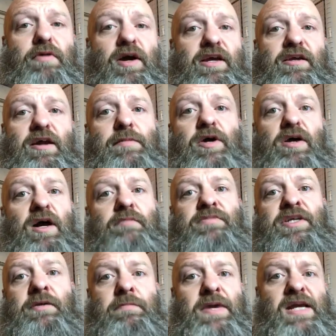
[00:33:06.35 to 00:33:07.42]
I come out, I'm
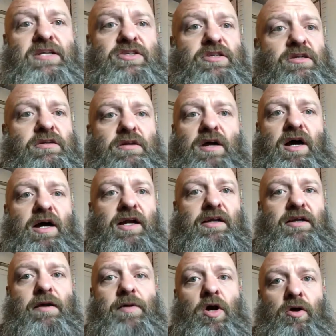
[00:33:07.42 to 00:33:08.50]
near Maidstone, I
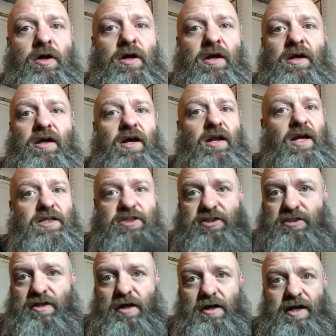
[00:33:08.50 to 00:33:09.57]
come out and I
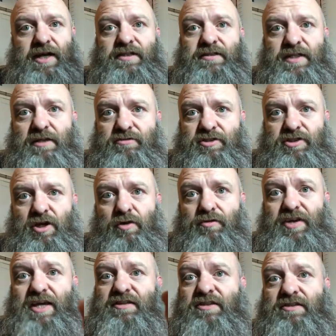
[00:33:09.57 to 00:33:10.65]
just start heading down south,
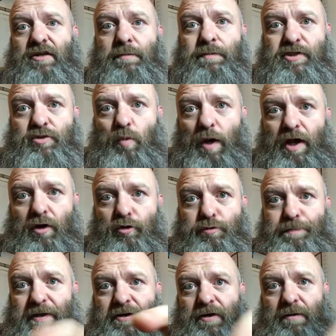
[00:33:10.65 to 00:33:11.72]
get to Tunbridge Wells,
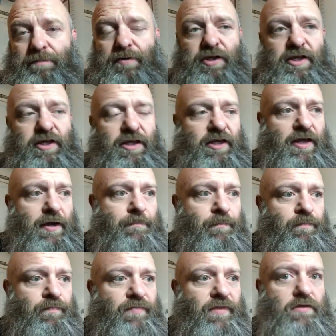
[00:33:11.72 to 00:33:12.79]
pick up the
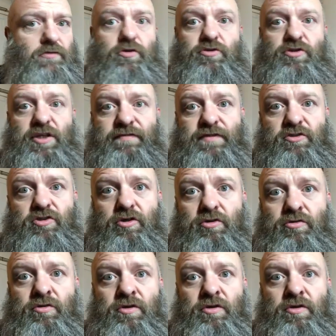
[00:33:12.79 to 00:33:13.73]
272